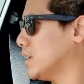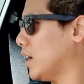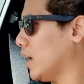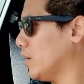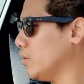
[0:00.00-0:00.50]

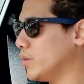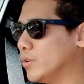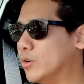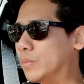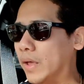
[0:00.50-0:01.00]
I don't
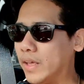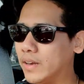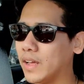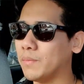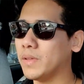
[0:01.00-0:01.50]
know, man.
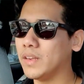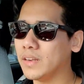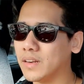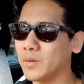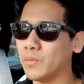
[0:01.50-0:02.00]
I mean,
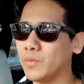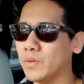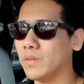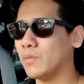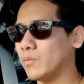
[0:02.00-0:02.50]

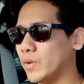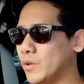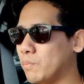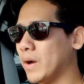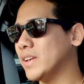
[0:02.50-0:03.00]
when
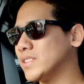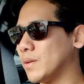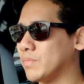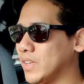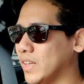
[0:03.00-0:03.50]
you're buying
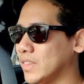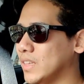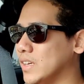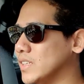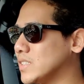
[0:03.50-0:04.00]
something like
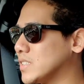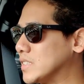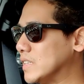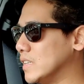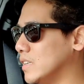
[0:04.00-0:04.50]
this,
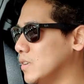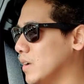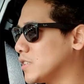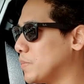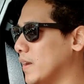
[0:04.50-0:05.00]
you're
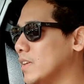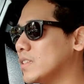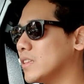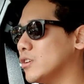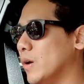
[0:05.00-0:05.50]
expecting
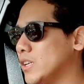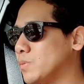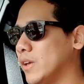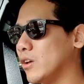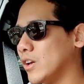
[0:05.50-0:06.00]

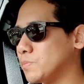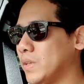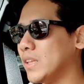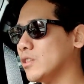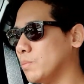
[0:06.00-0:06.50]

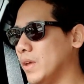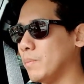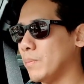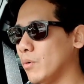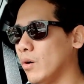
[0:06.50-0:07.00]
it to be a
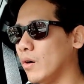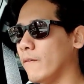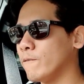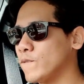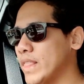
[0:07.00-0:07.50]
bit more
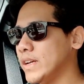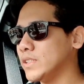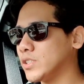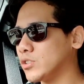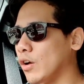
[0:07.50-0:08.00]

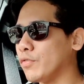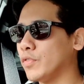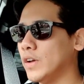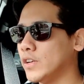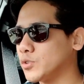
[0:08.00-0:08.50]
soft,
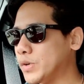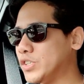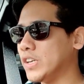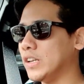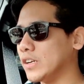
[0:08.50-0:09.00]

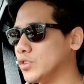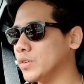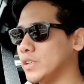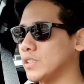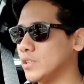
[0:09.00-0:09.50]
squishy,
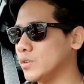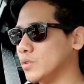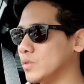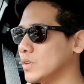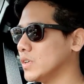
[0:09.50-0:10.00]
luxurious, you
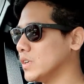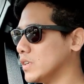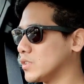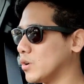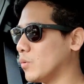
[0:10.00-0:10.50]
know.
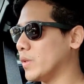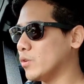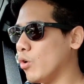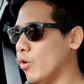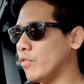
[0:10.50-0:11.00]
So when you
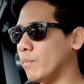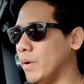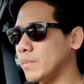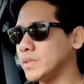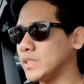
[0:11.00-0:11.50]
go over
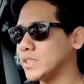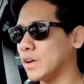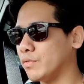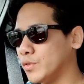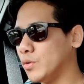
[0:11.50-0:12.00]
bumps and
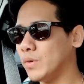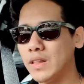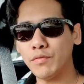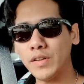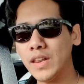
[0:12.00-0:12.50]
stuff, you don't really
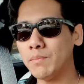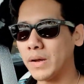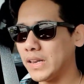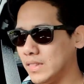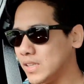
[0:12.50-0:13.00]
feel it.
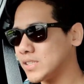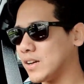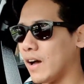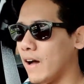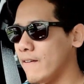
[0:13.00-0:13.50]
But in this
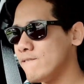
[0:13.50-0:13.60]
car,